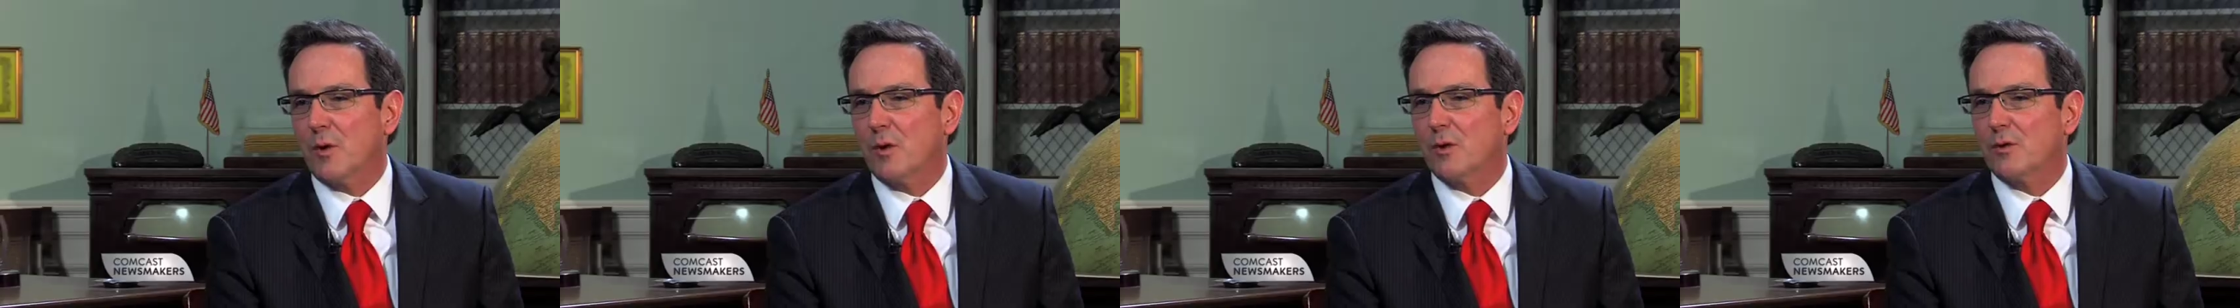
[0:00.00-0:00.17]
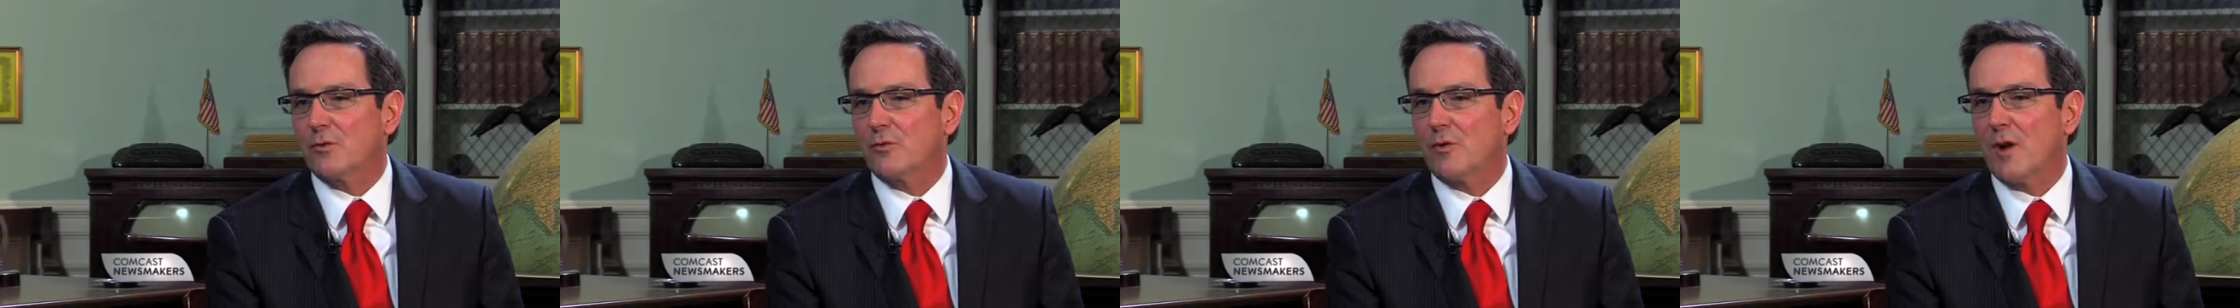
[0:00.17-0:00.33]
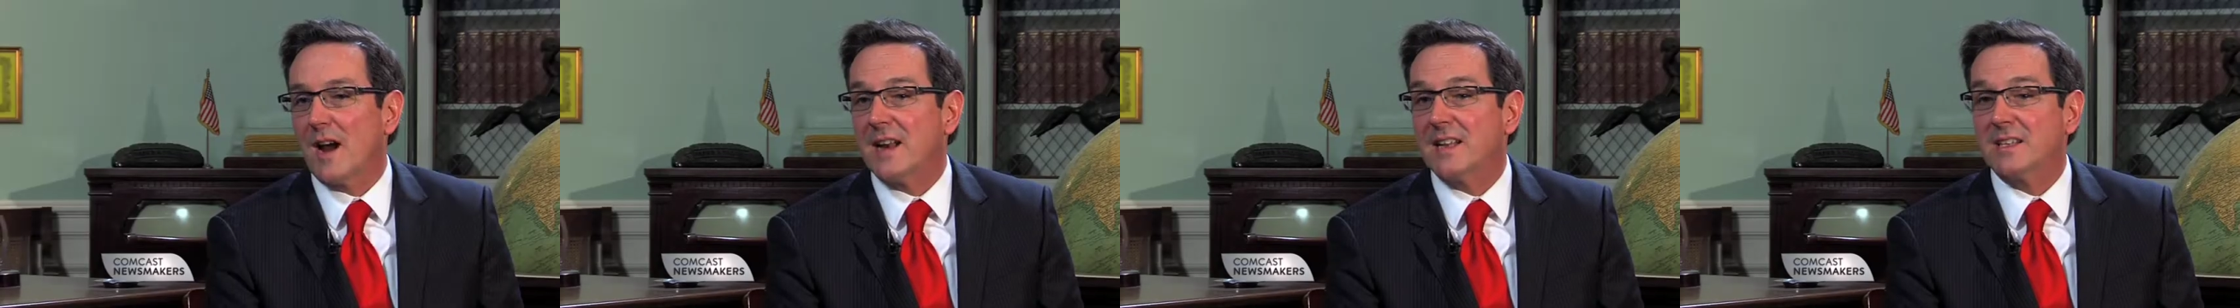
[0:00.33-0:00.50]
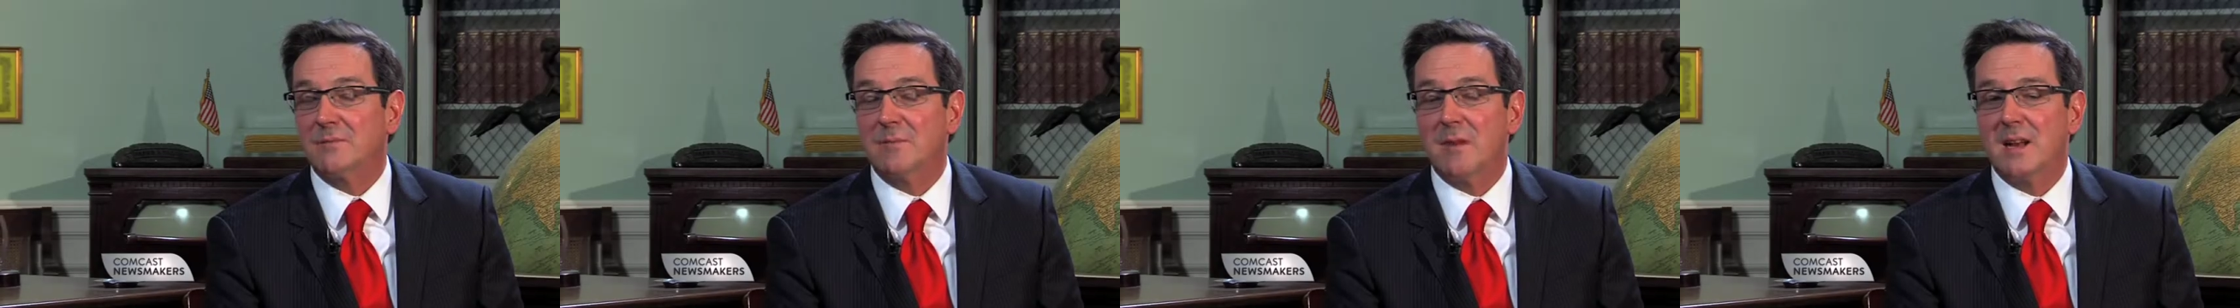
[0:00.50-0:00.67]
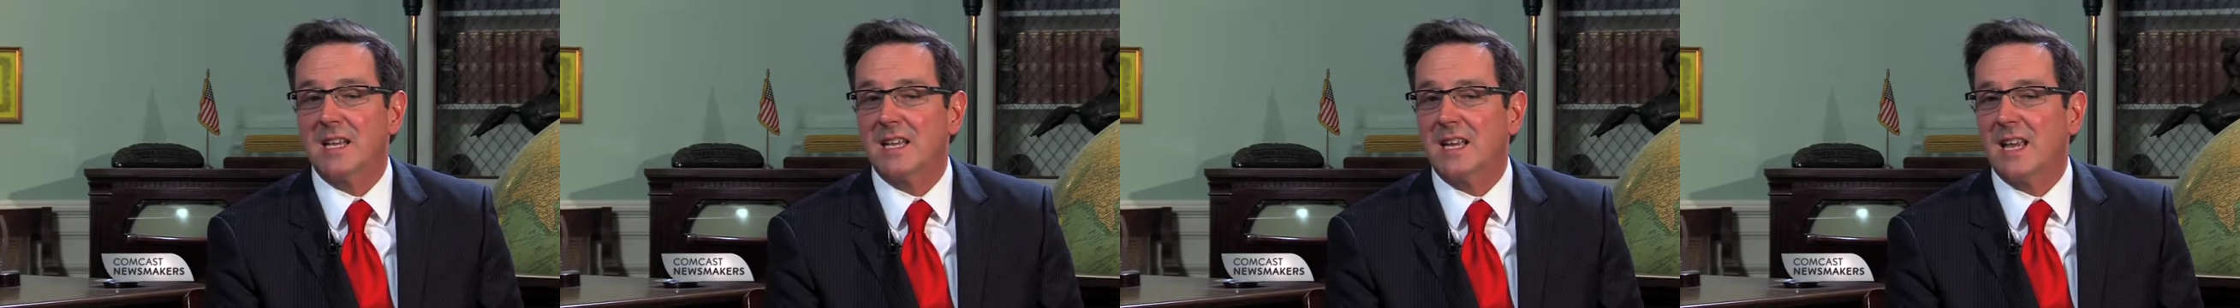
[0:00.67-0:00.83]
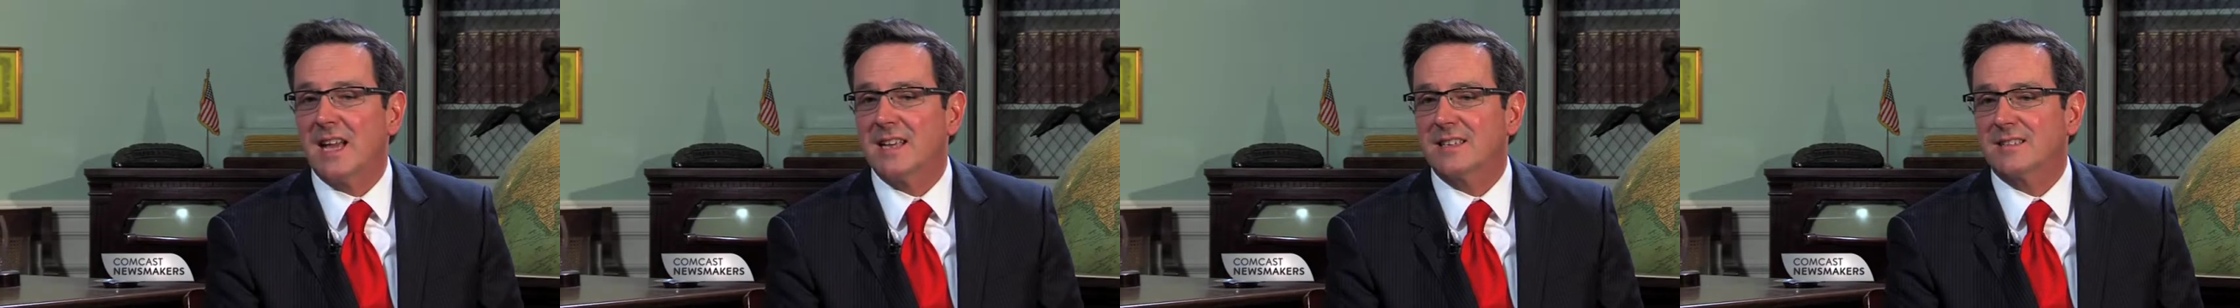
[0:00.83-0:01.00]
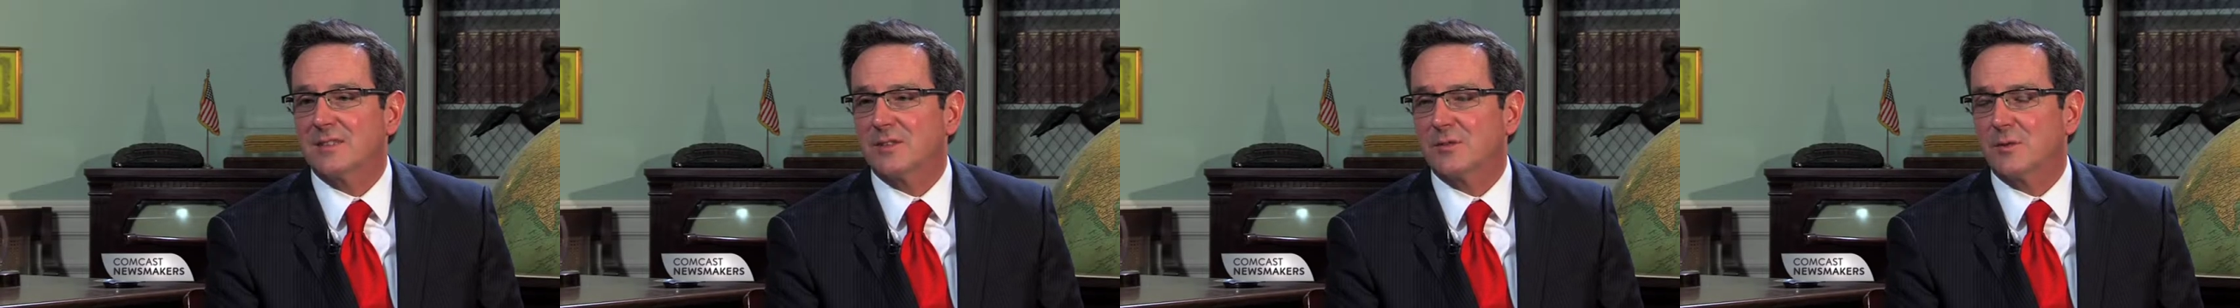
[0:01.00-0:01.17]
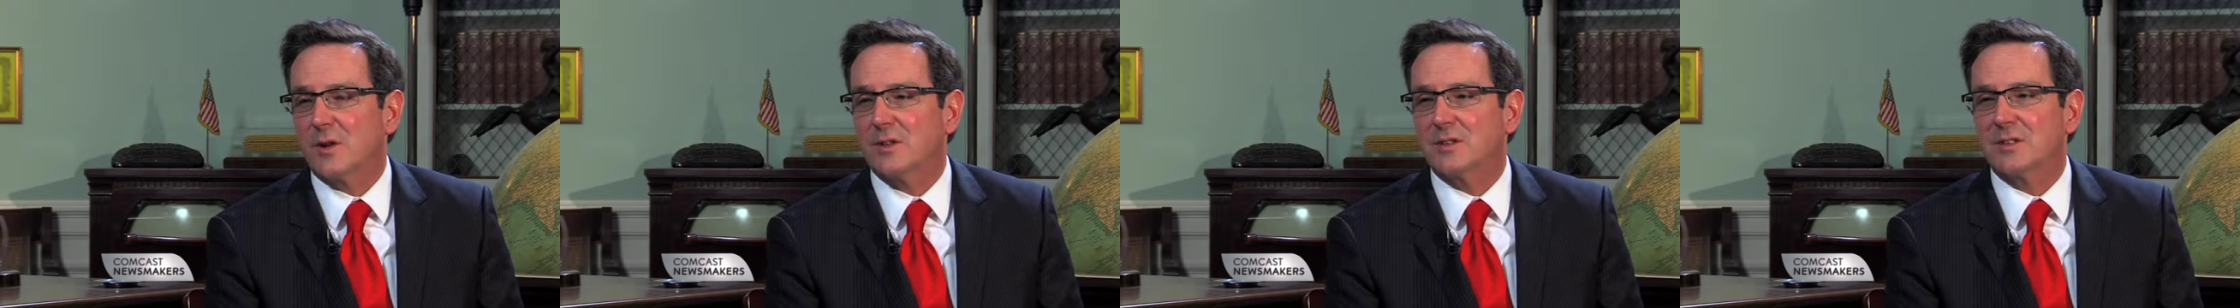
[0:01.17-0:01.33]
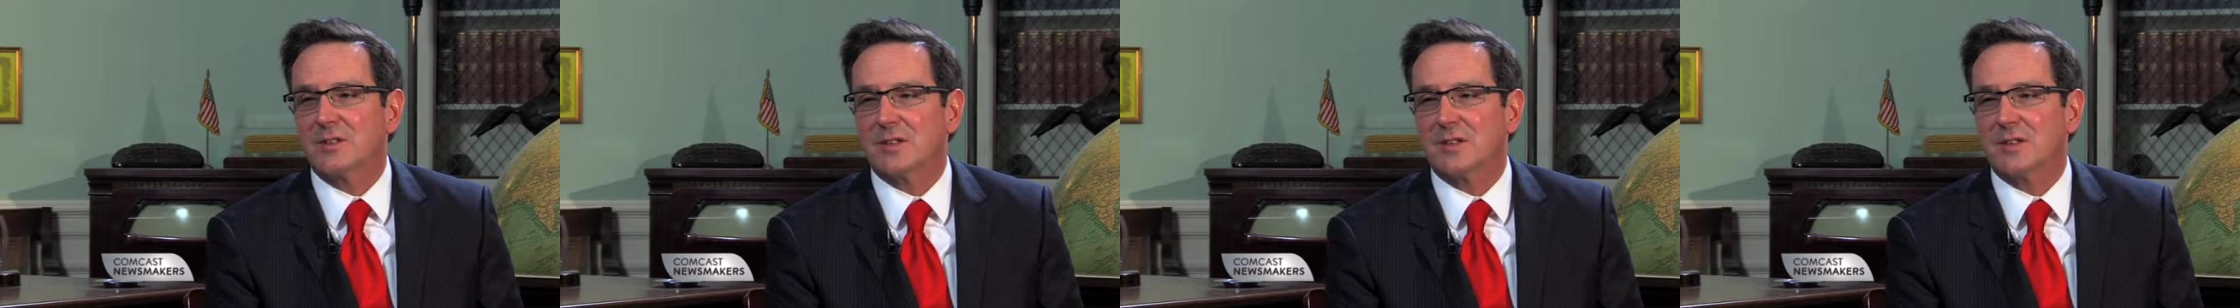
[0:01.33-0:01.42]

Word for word: or tried as many cases around